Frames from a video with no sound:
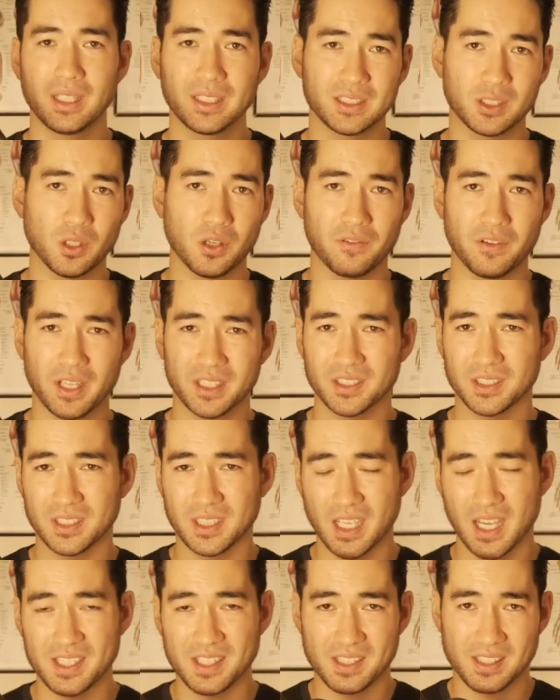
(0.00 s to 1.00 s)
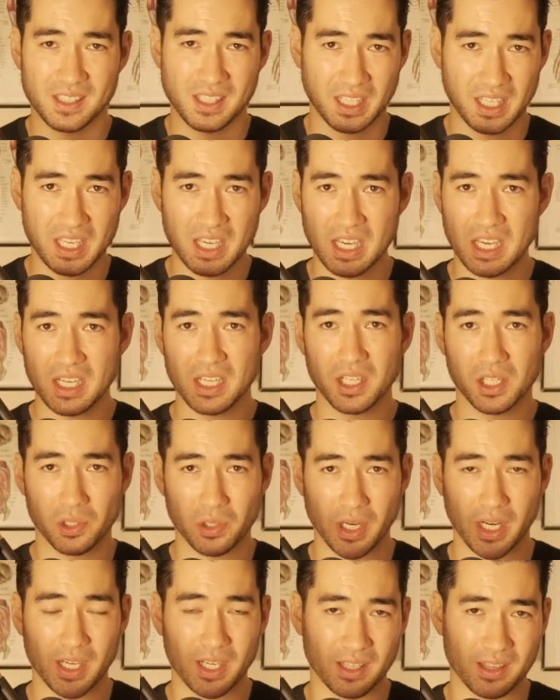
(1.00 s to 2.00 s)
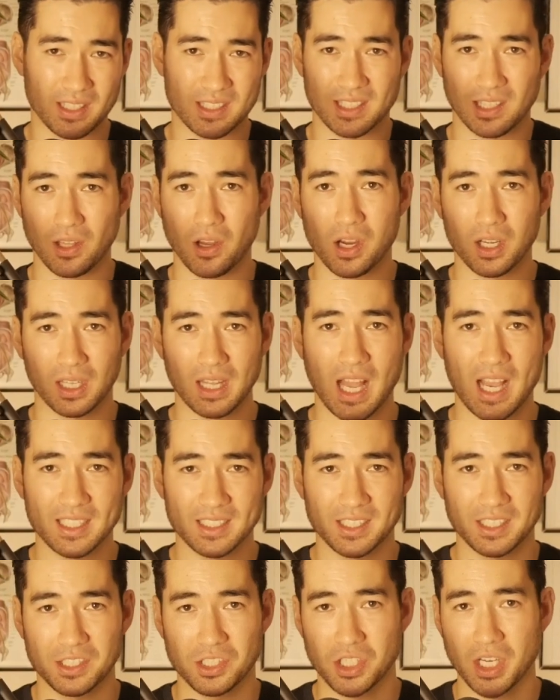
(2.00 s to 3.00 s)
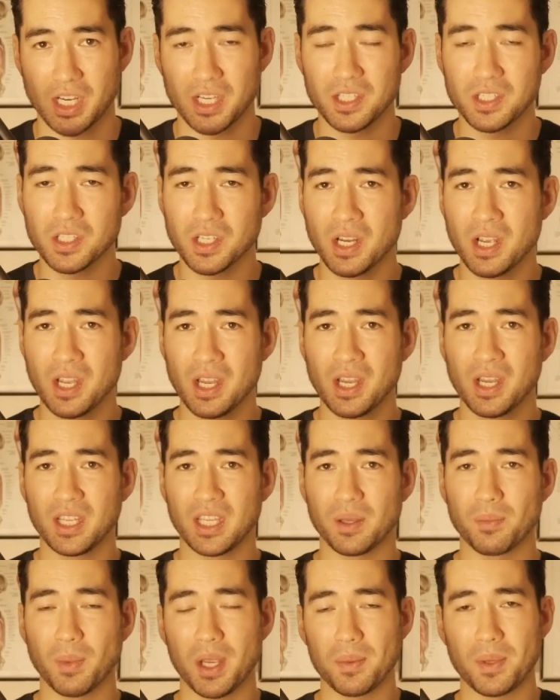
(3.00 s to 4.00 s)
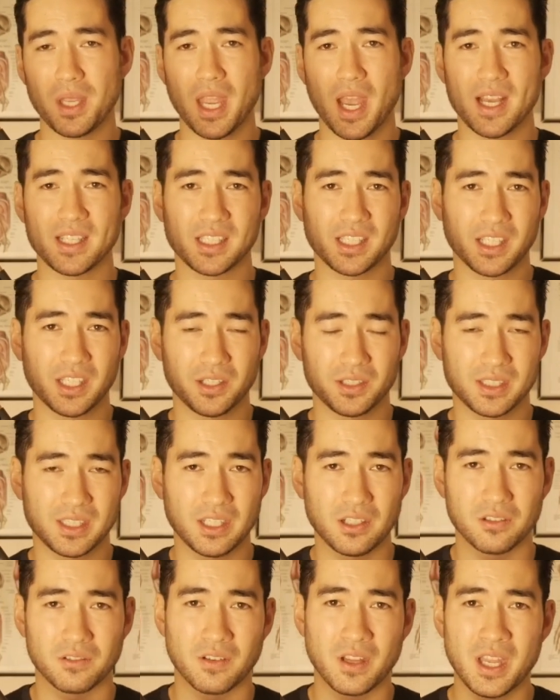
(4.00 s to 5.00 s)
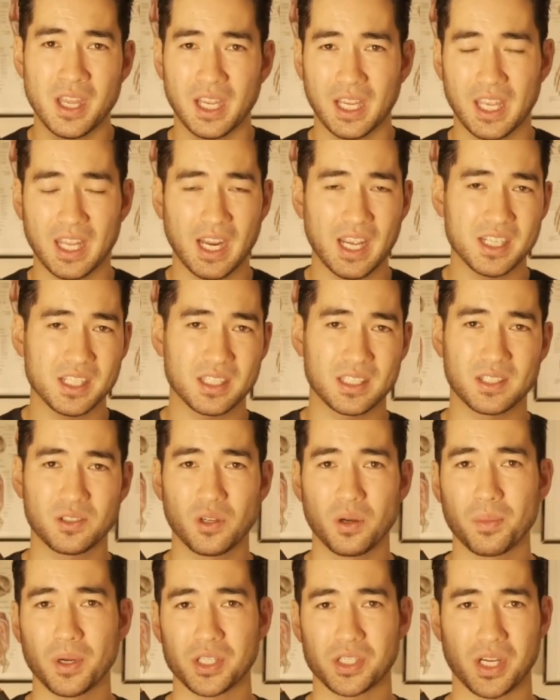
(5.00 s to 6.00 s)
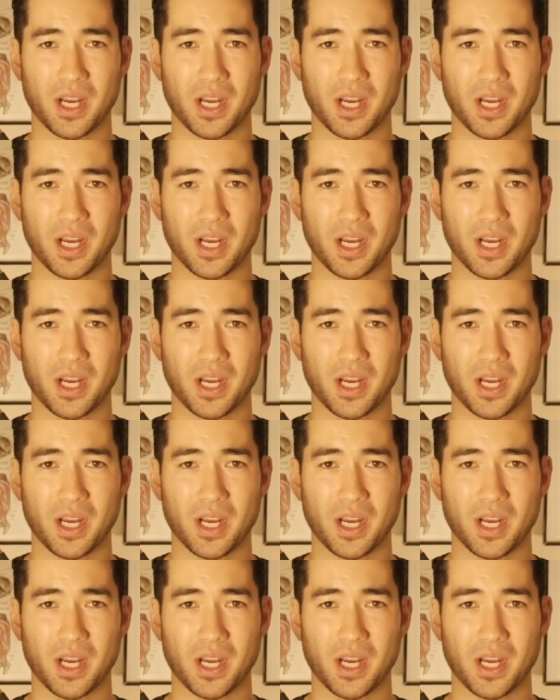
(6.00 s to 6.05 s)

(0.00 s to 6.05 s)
So if exercise is the key to creating this long-lasting change, you might be asking yourself, can I just do a bunch